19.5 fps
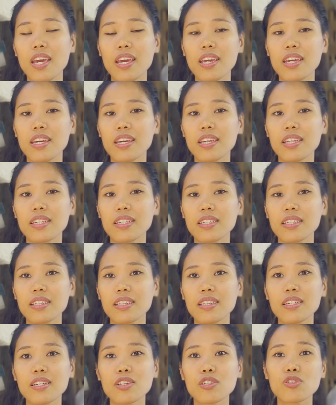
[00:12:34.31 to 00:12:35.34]

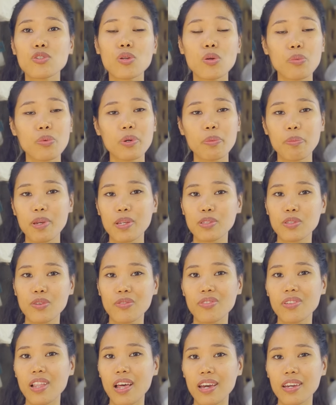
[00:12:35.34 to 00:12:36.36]
and slower pace
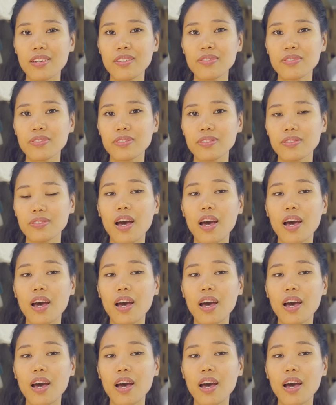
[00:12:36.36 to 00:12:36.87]
of life,